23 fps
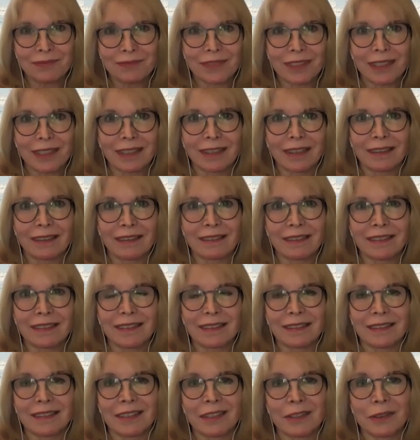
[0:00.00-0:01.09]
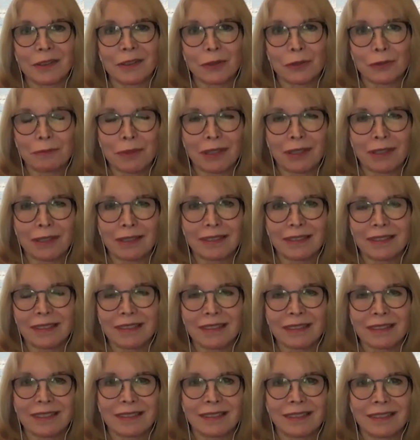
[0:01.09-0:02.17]
and their own
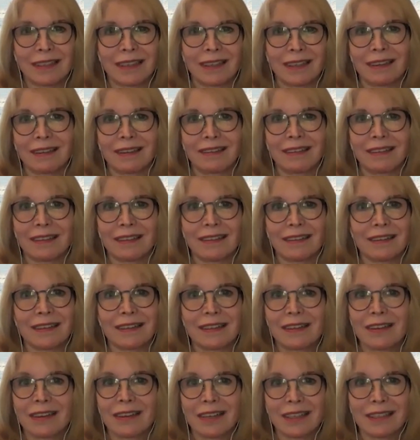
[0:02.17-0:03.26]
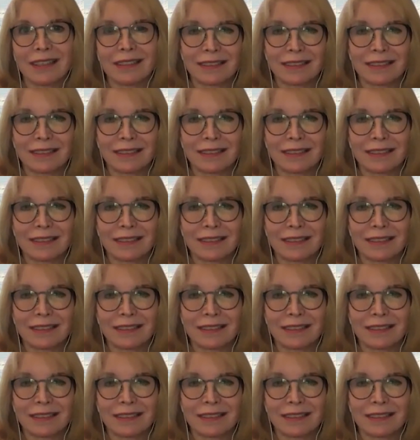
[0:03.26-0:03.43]
bosses and not